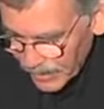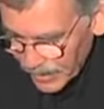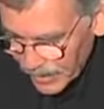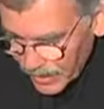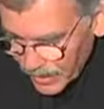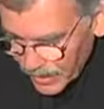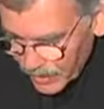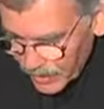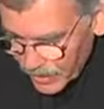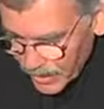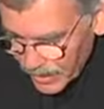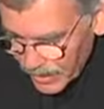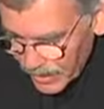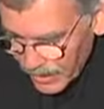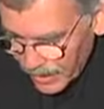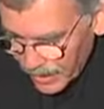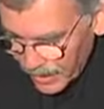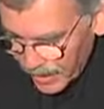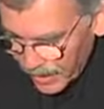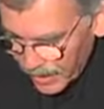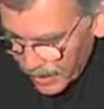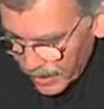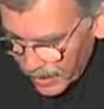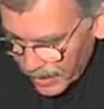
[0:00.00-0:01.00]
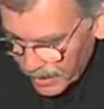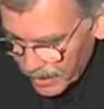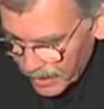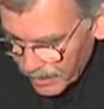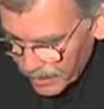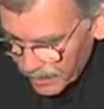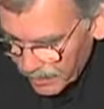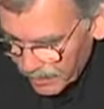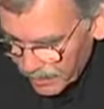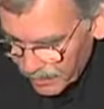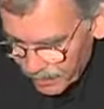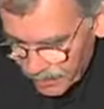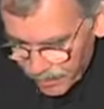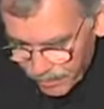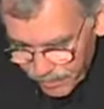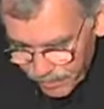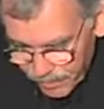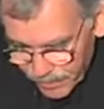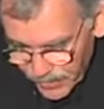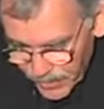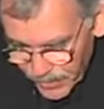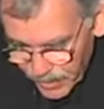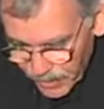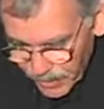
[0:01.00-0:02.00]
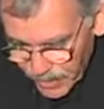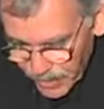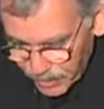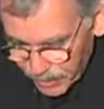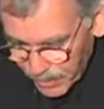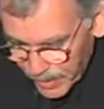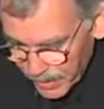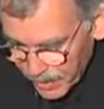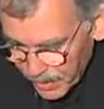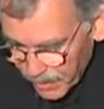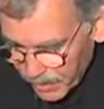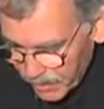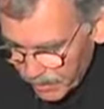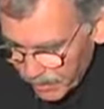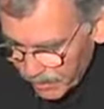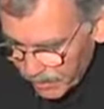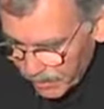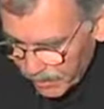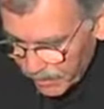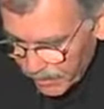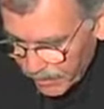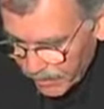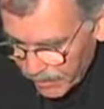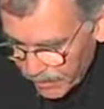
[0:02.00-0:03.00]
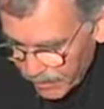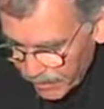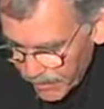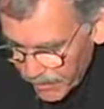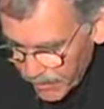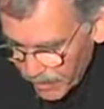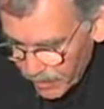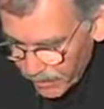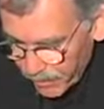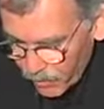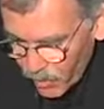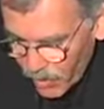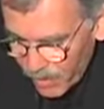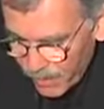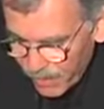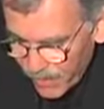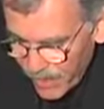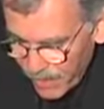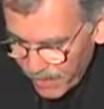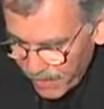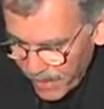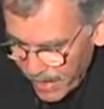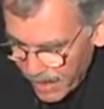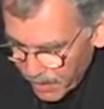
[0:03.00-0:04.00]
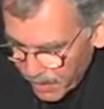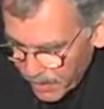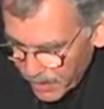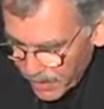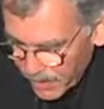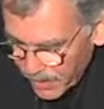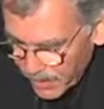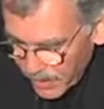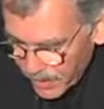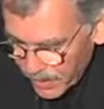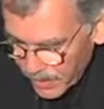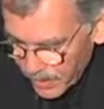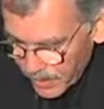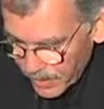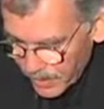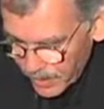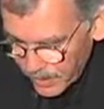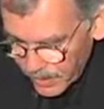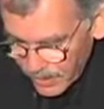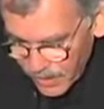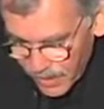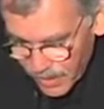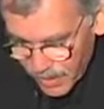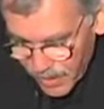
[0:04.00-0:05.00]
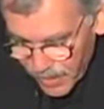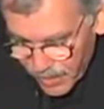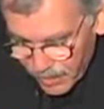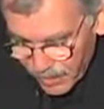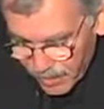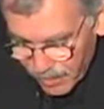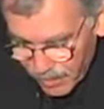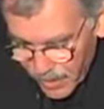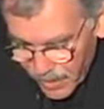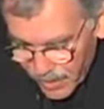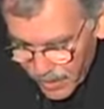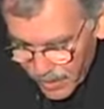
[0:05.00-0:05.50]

usually I spend 4 or 5 hours at a time